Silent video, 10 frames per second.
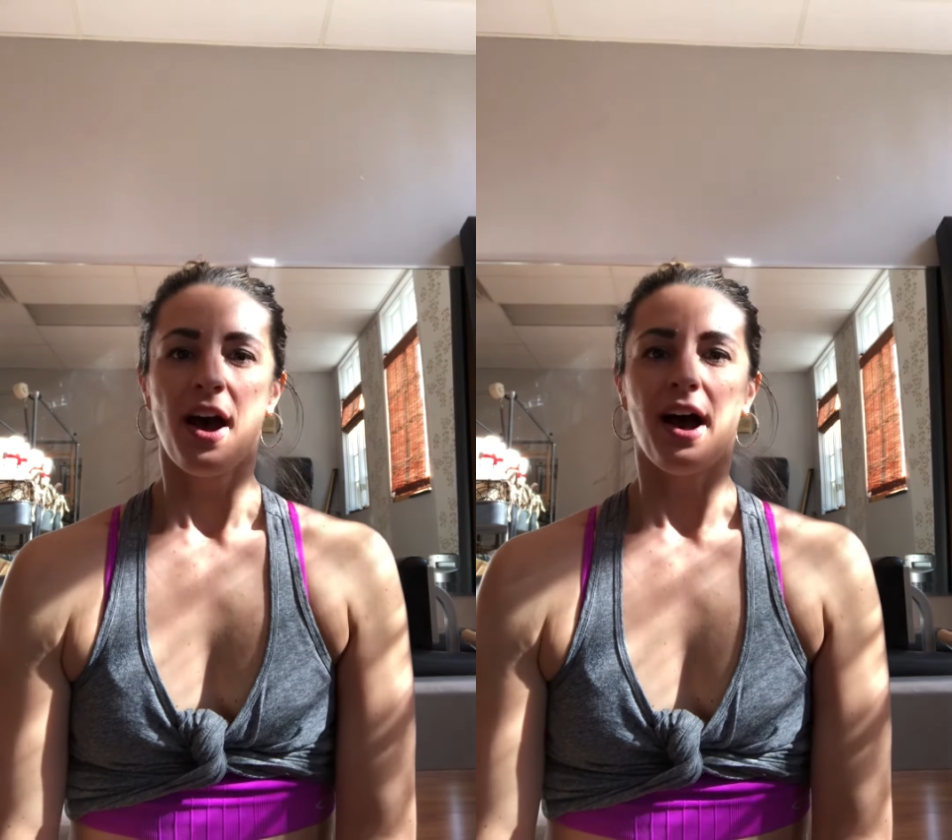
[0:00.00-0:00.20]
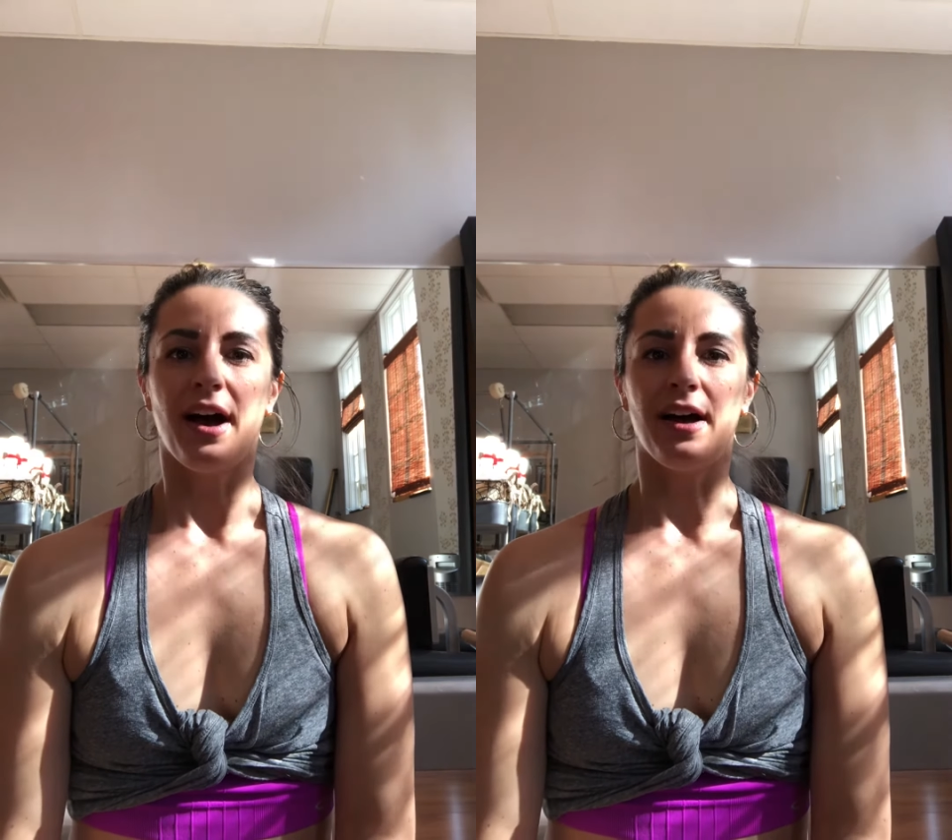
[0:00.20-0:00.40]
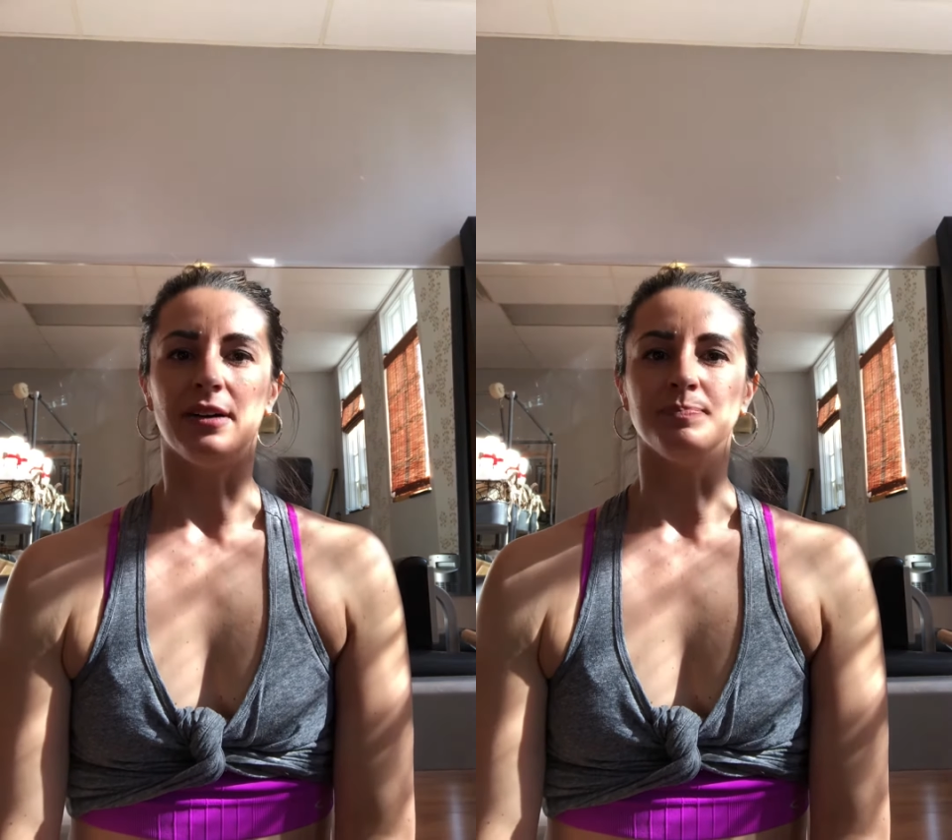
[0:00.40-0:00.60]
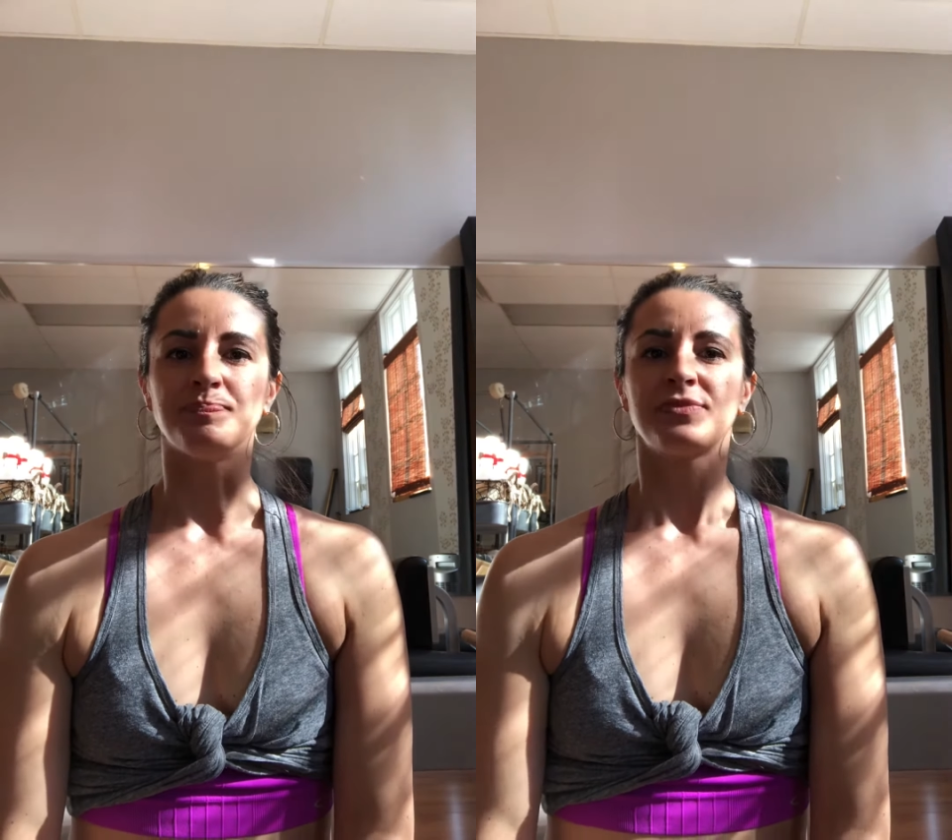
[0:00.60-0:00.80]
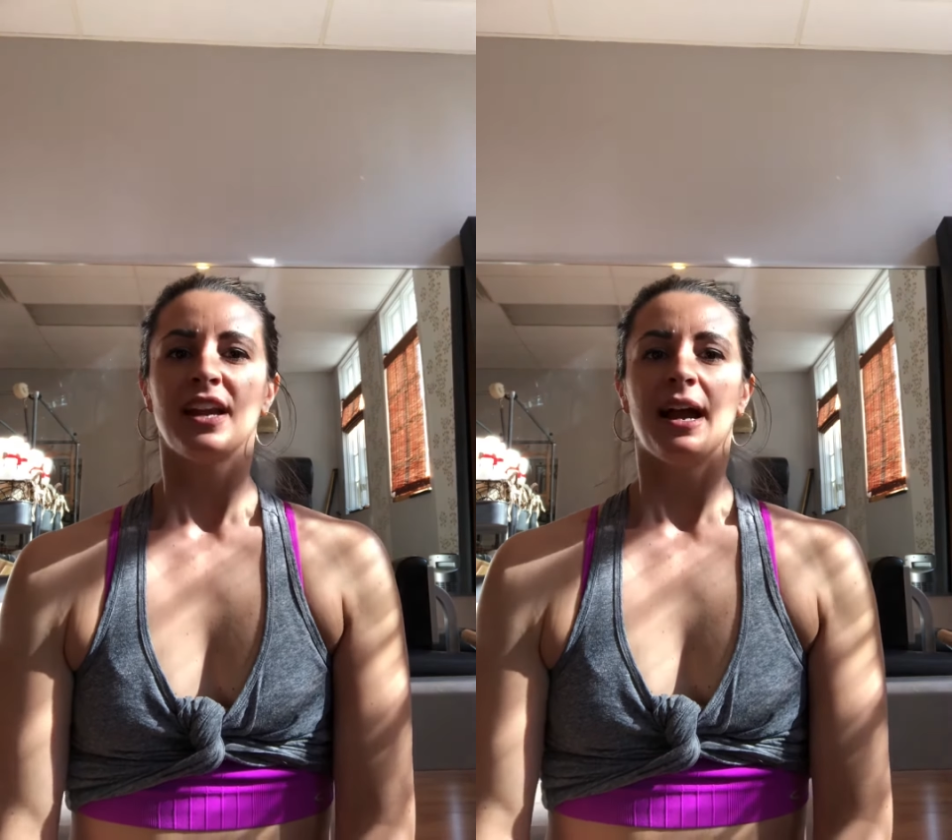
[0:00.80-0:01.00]
I'm
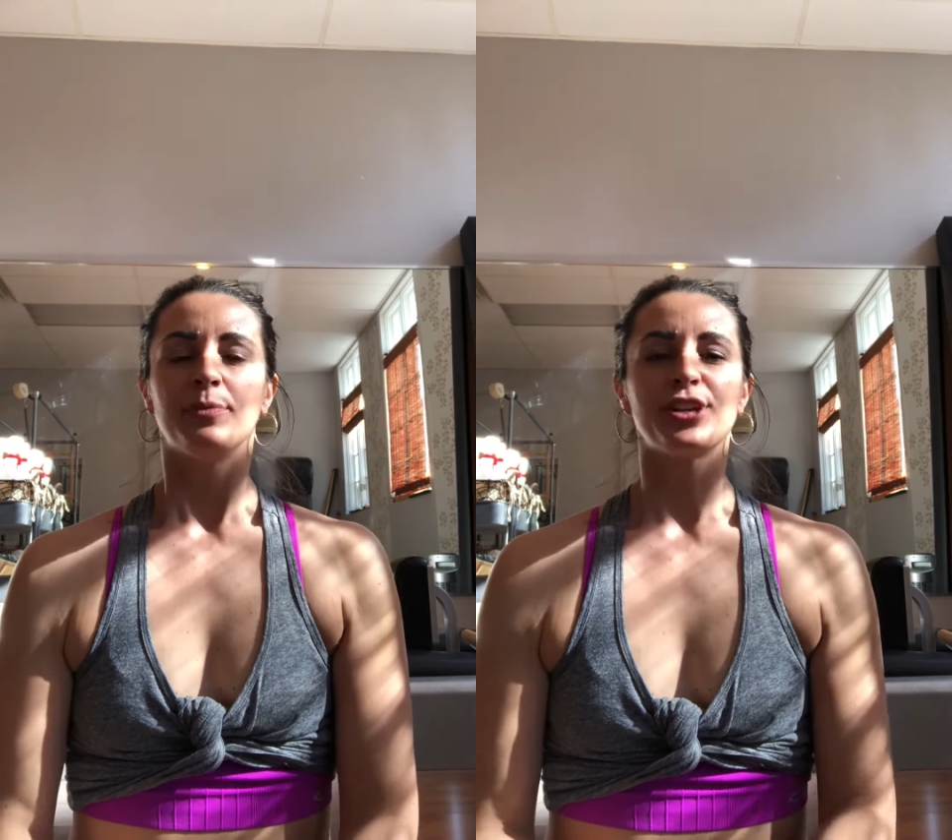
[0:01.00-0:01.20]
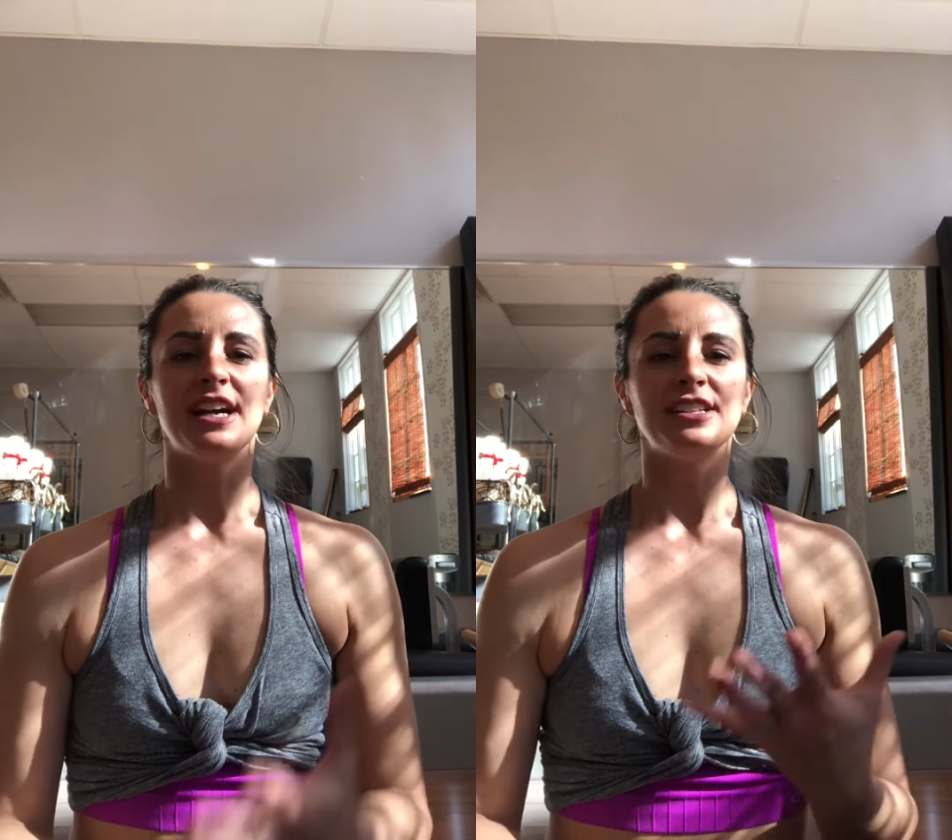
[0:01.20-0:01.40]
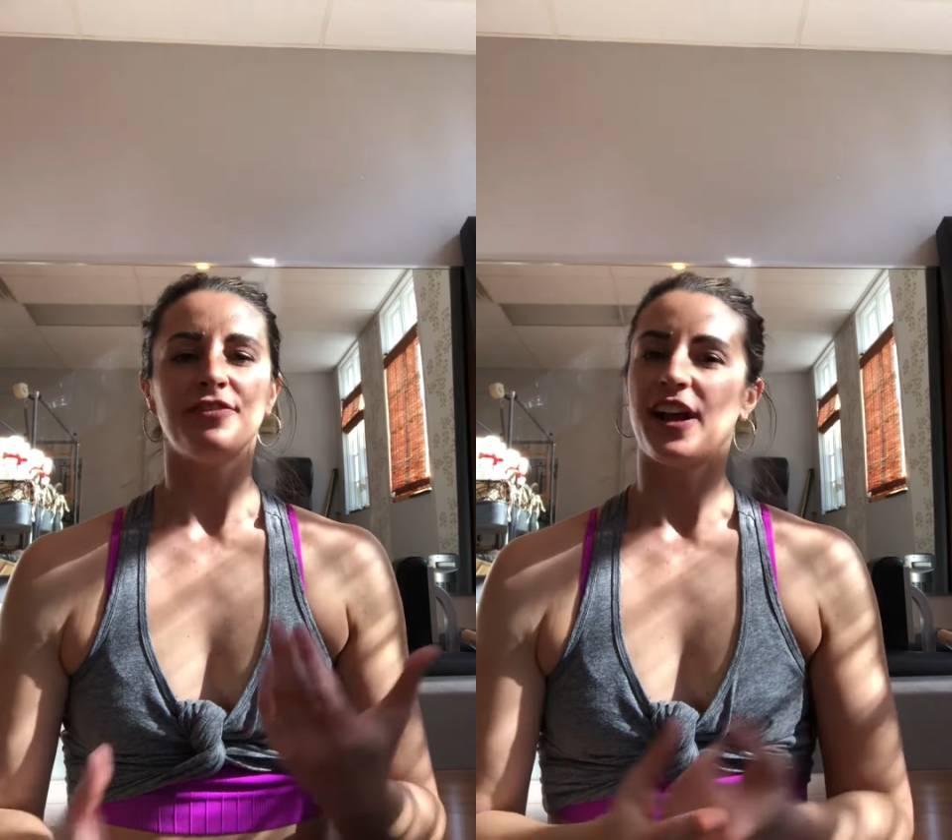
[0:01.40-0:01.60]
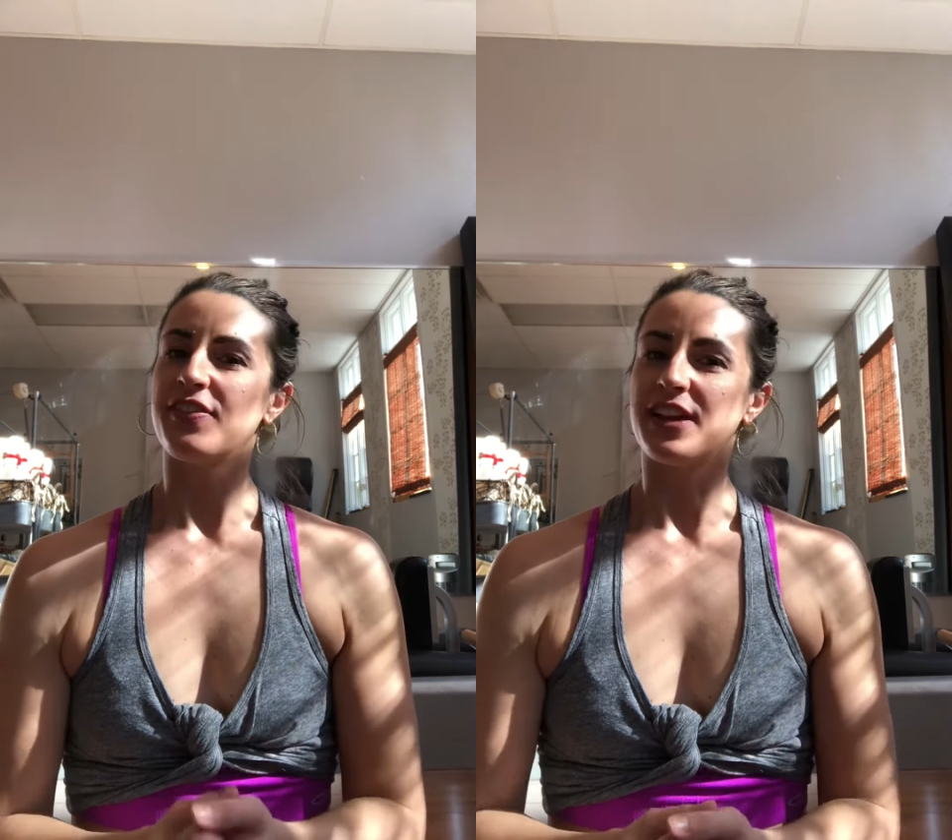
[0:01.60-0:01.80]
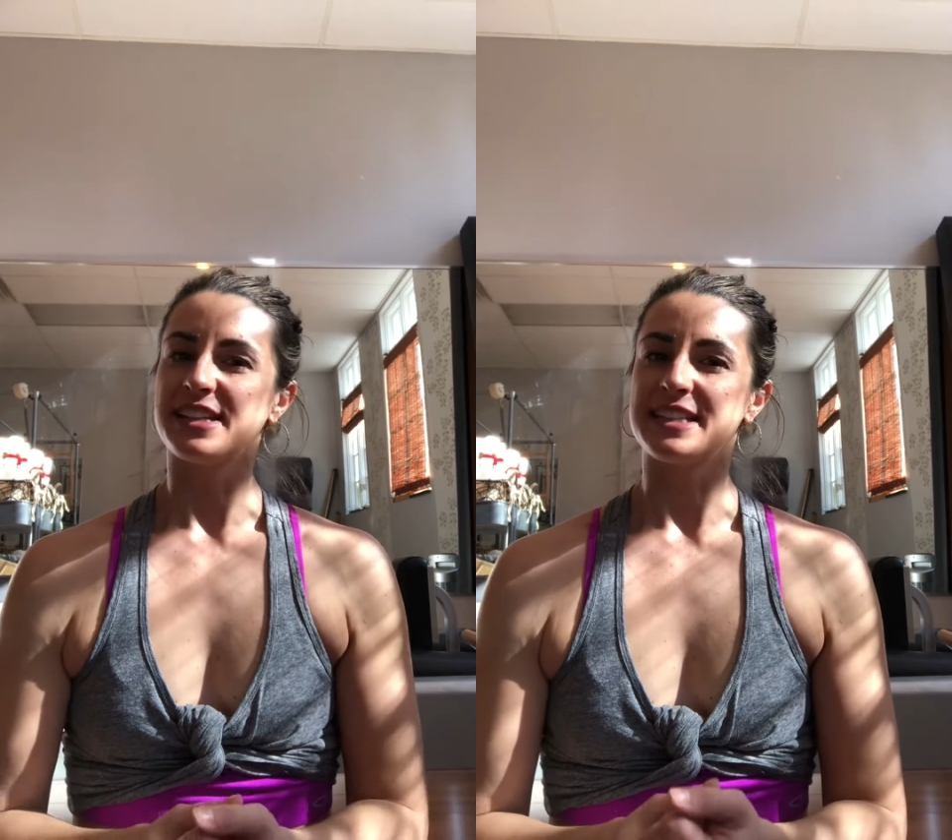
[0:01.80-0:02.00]
trying to find
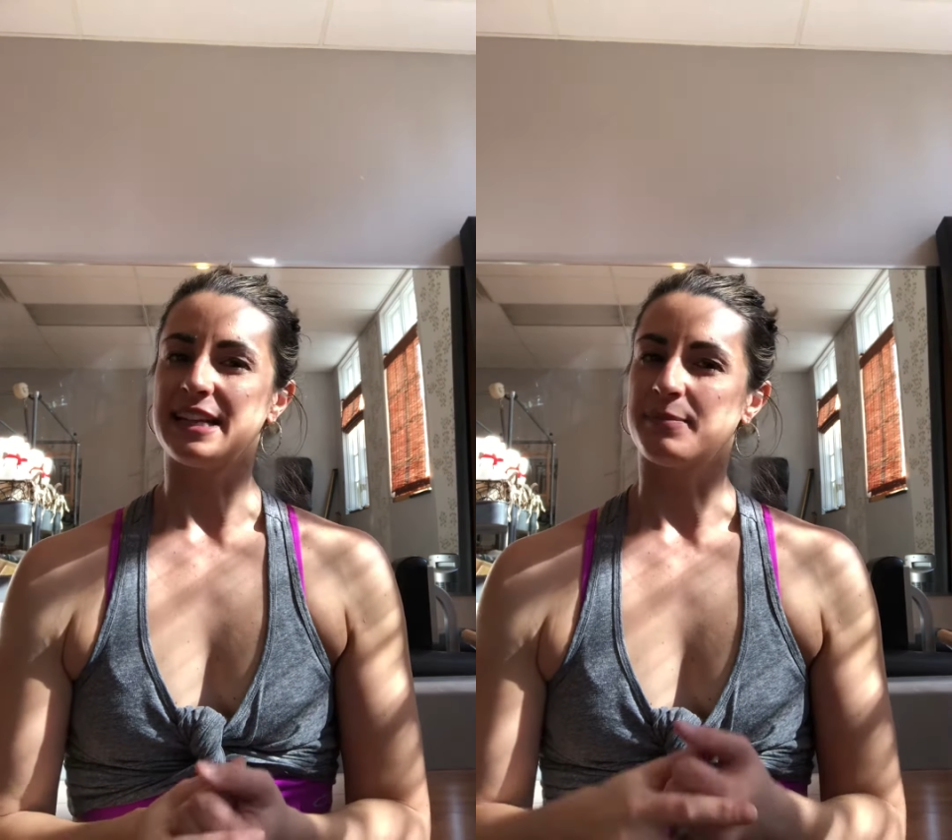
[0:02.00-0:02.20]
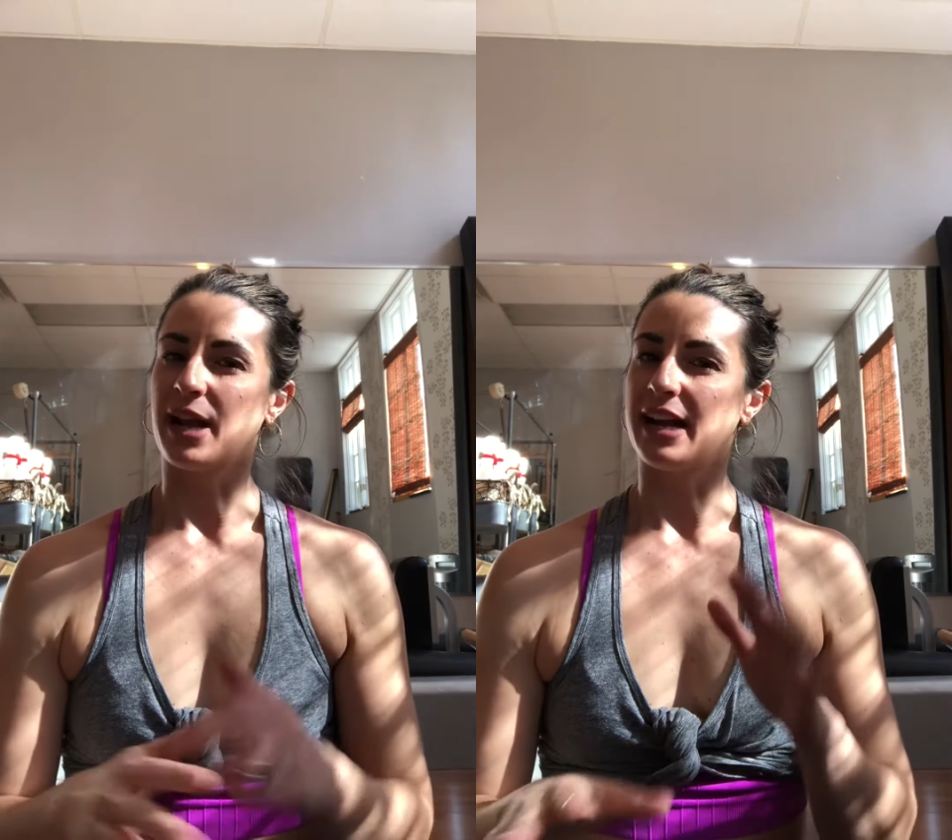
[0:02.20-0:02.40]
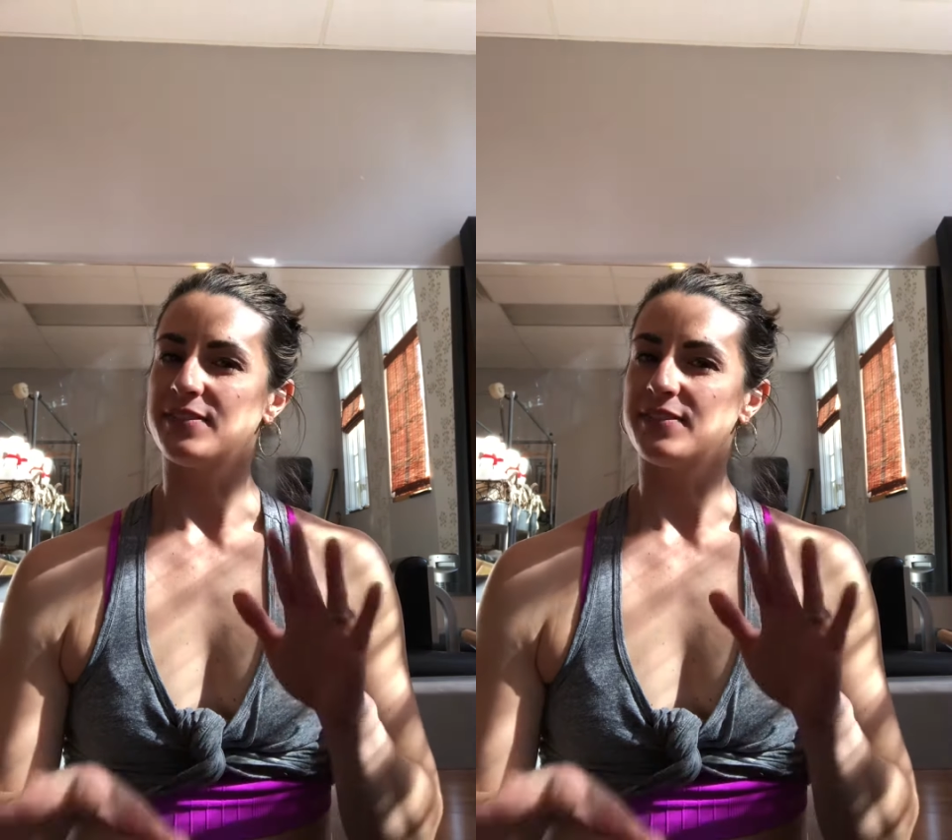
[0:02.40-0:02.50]
things that I'm kind